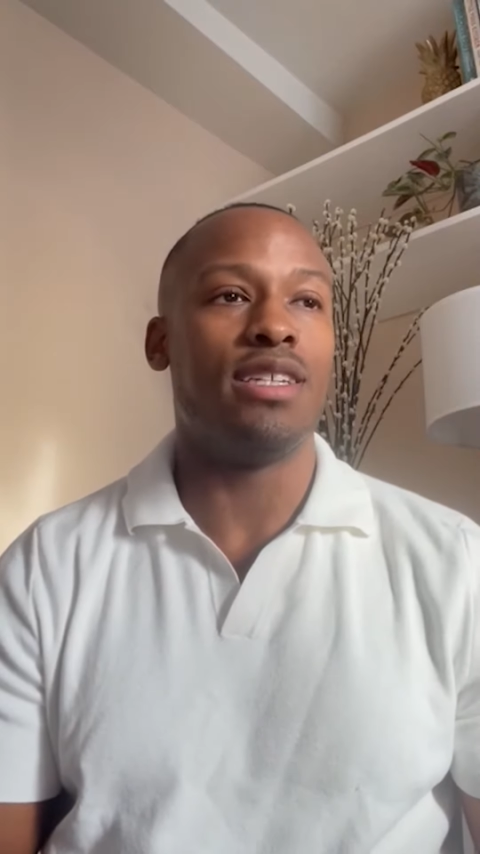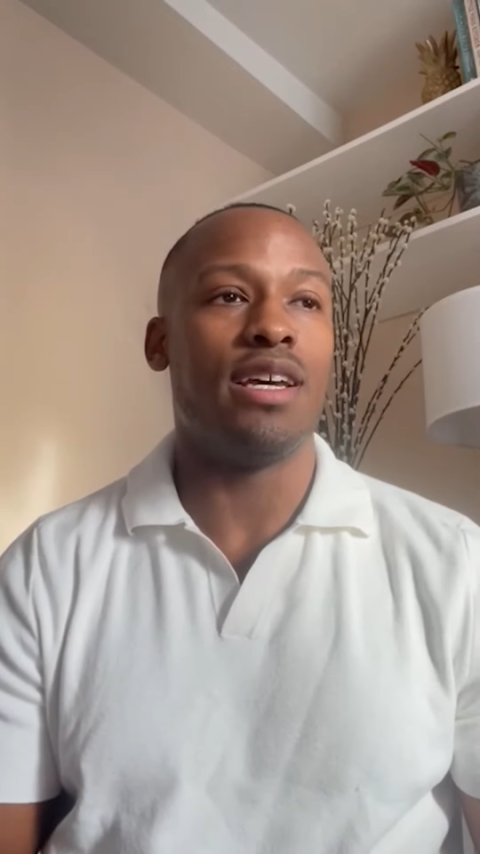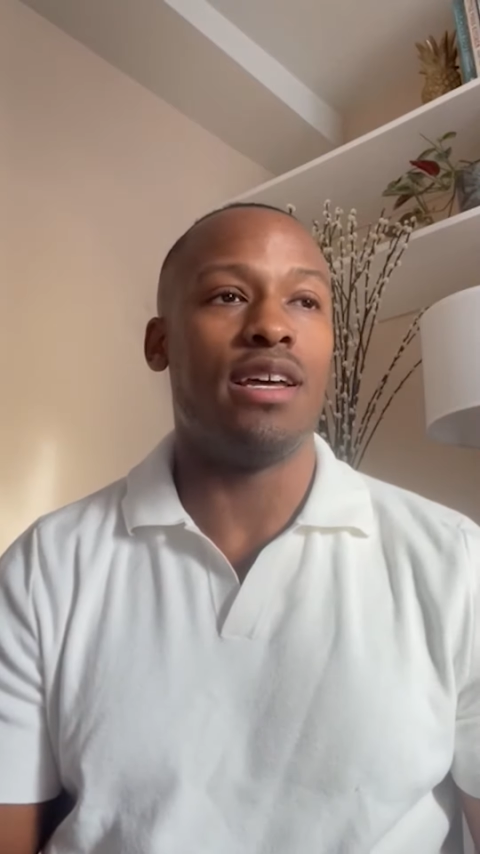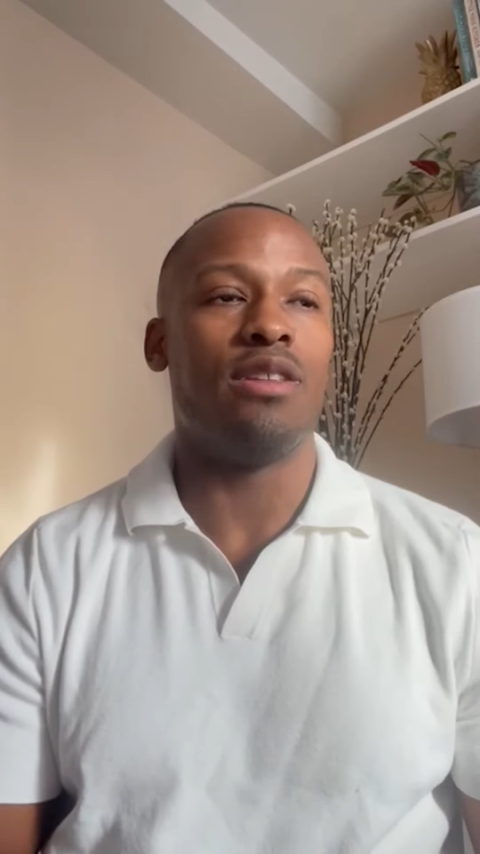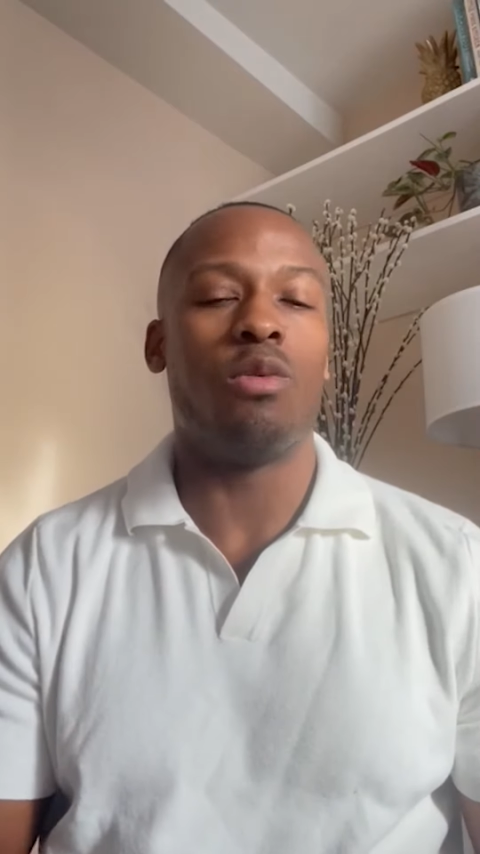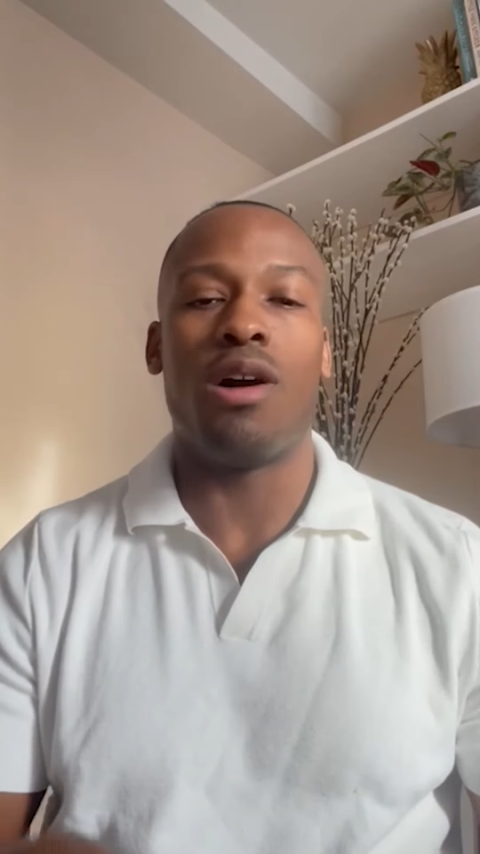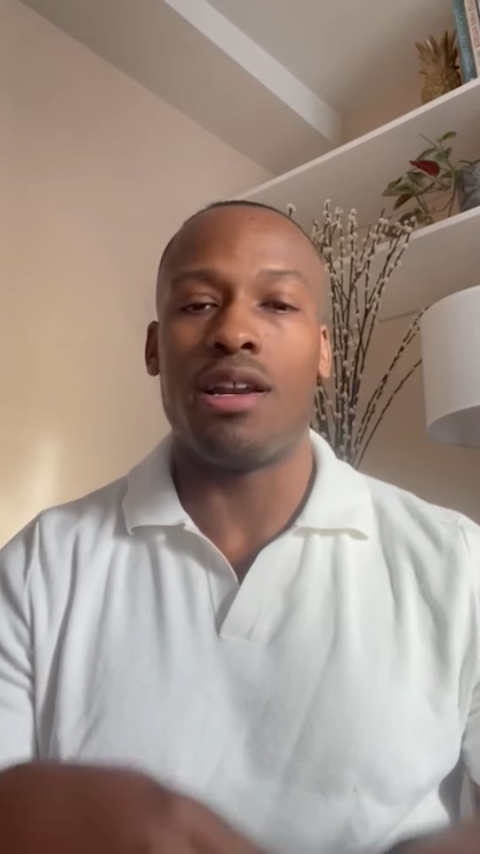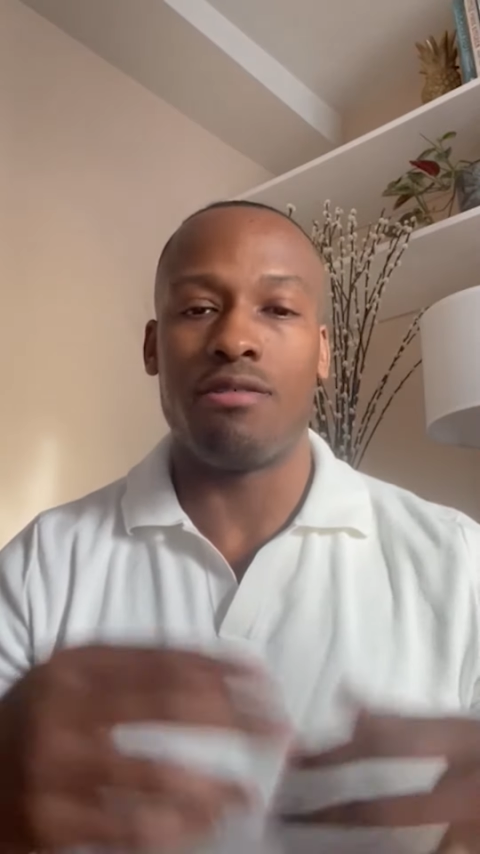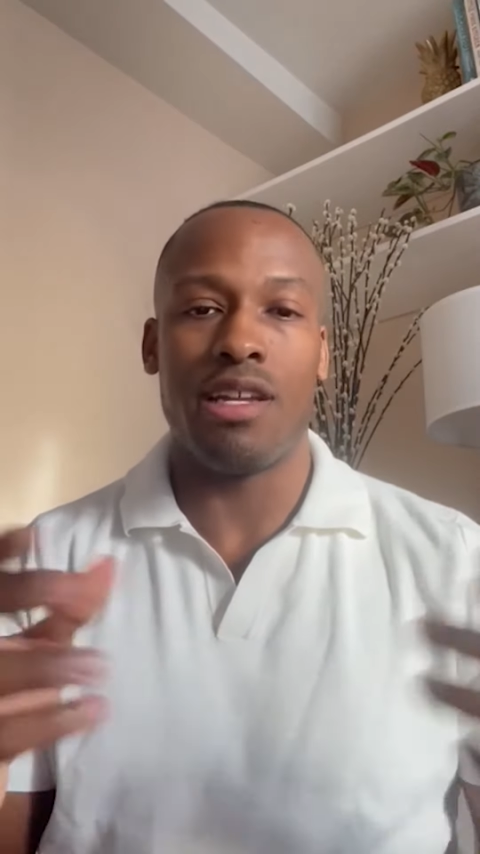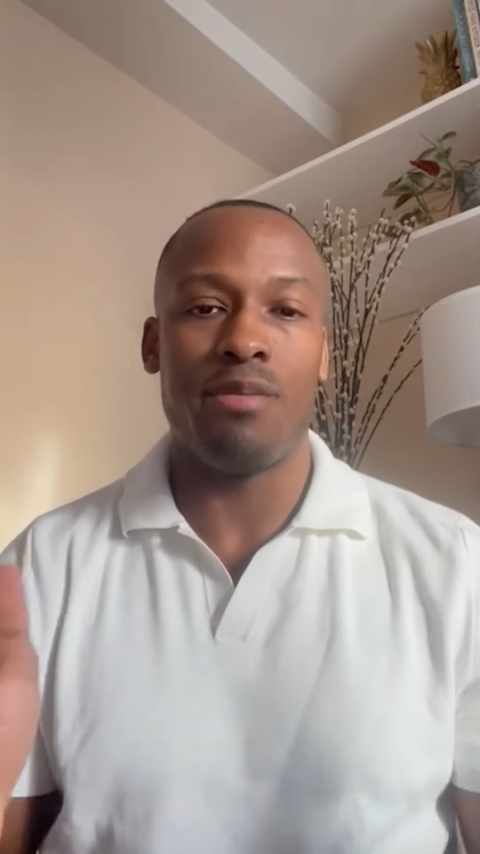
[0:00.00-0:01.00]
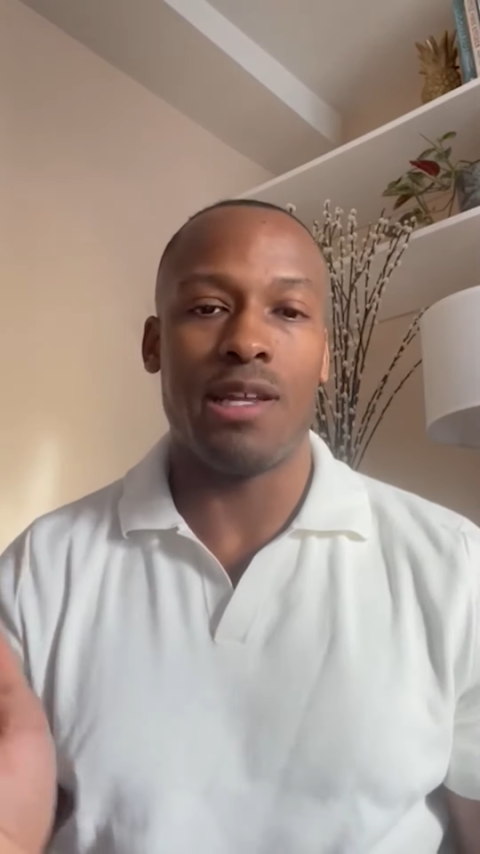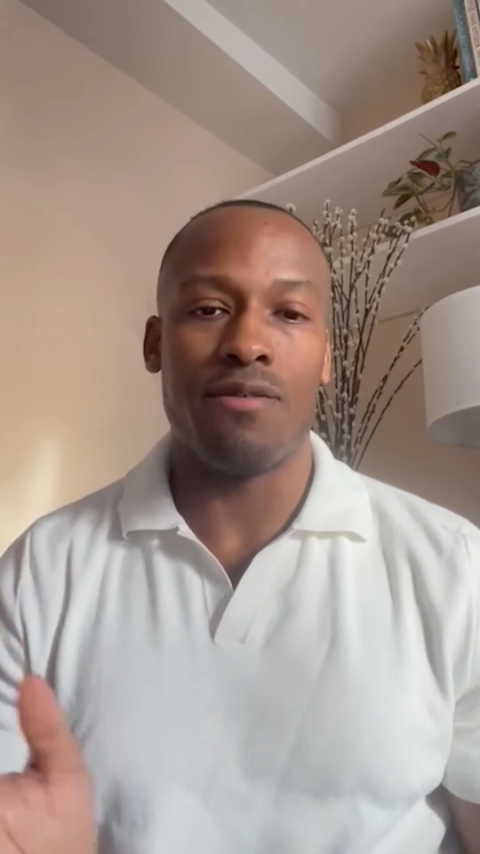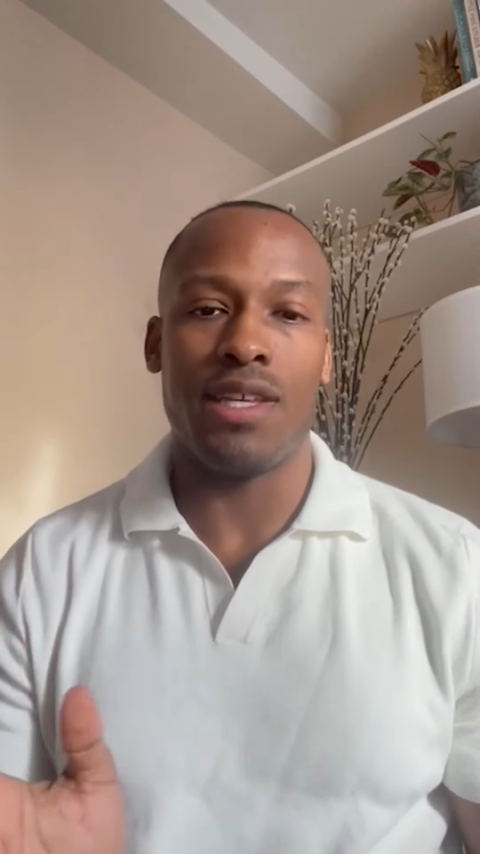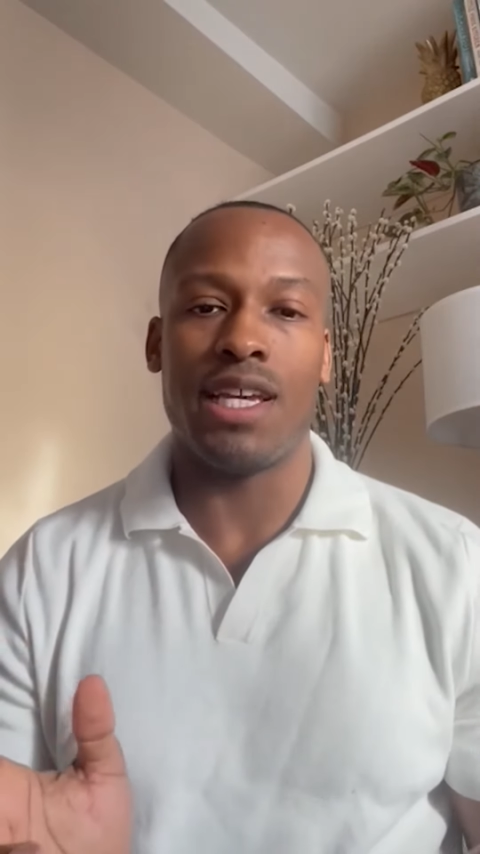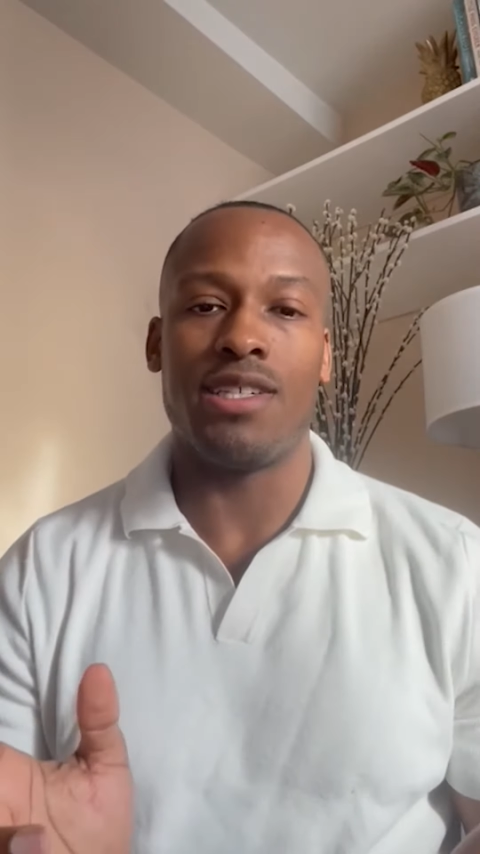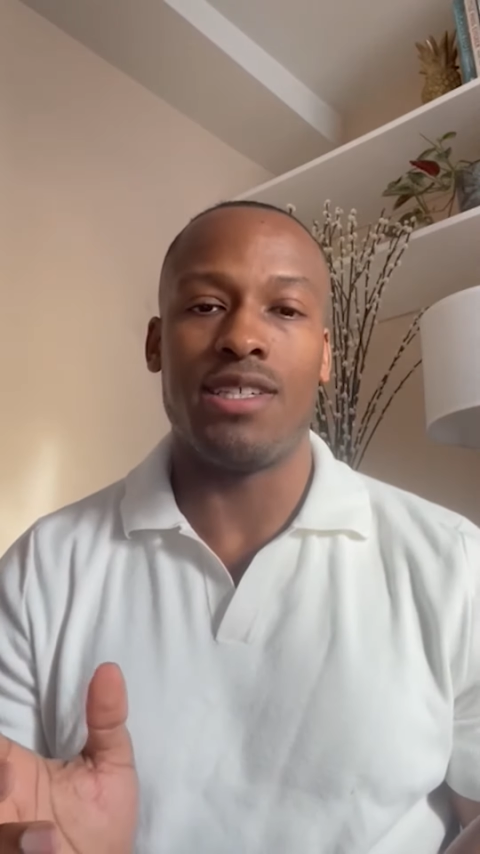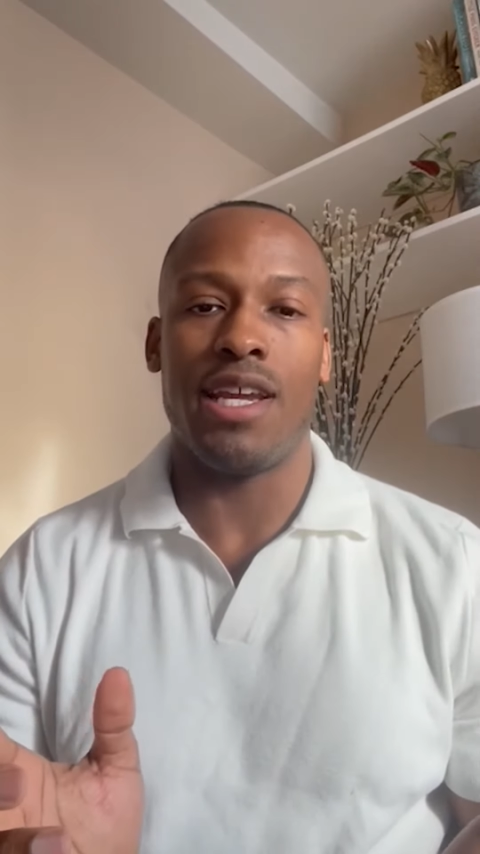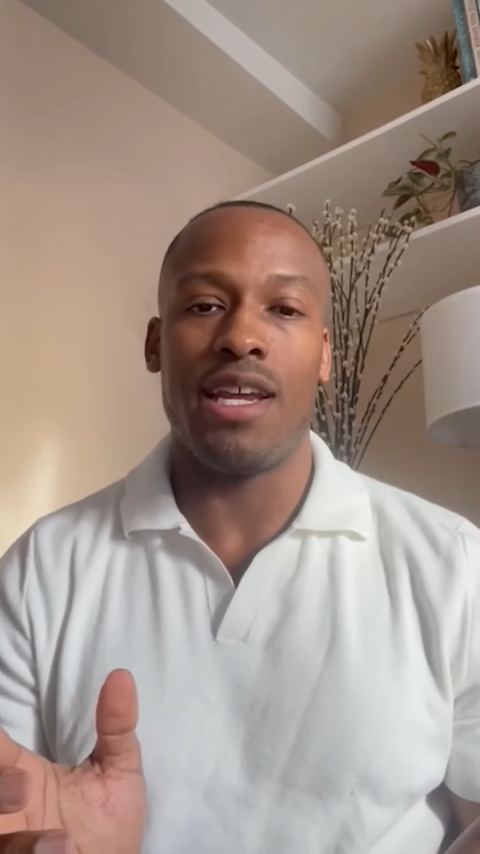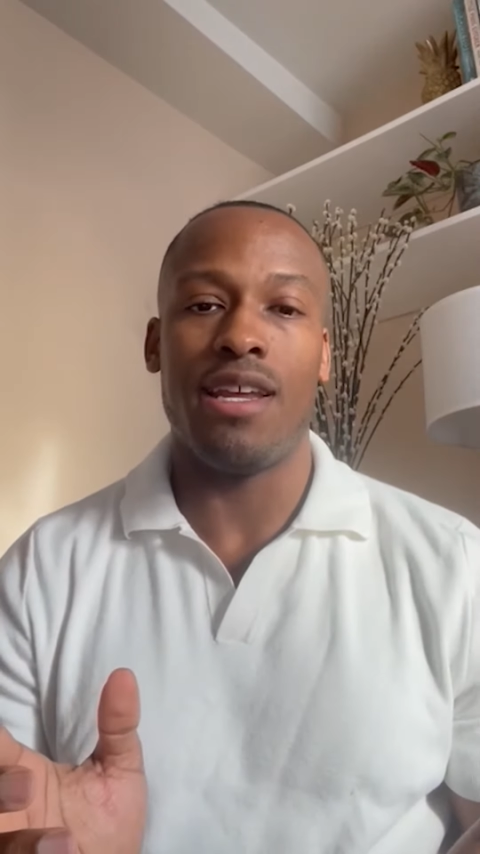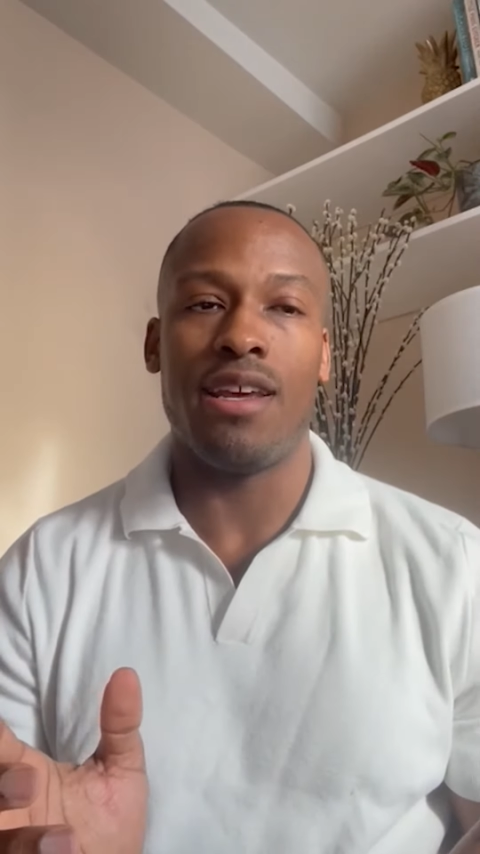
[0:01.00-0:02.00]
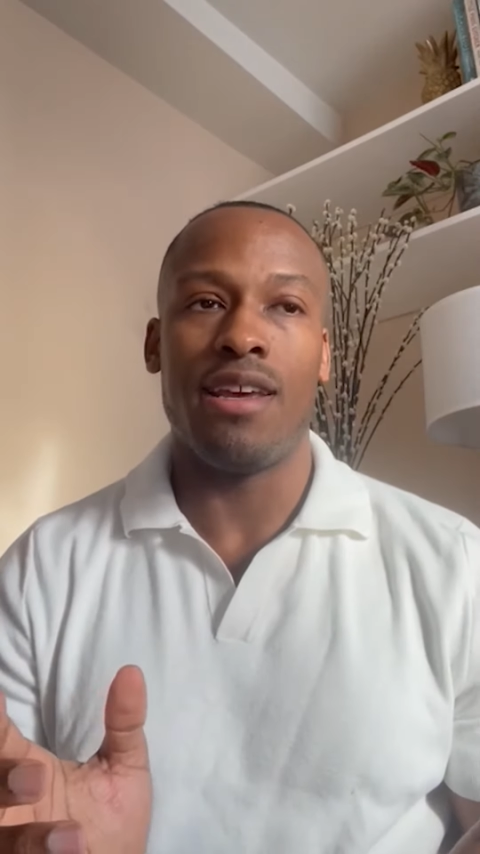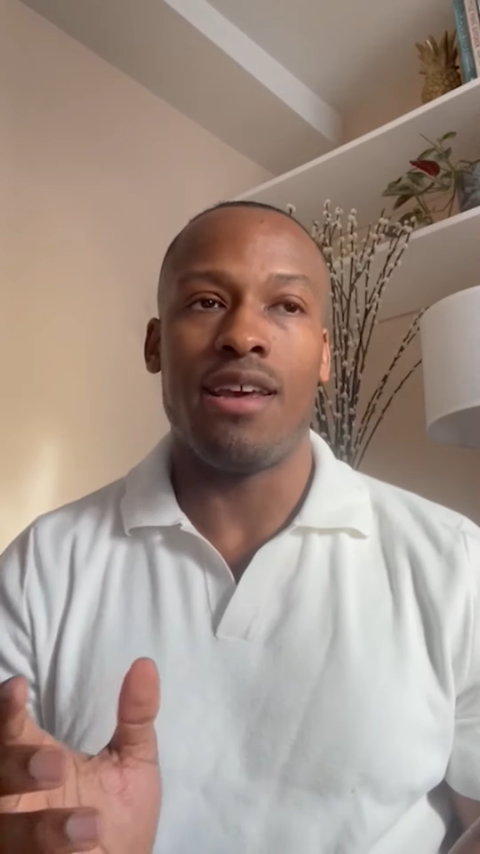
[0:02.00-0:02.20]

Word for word: to the wider remit of ESG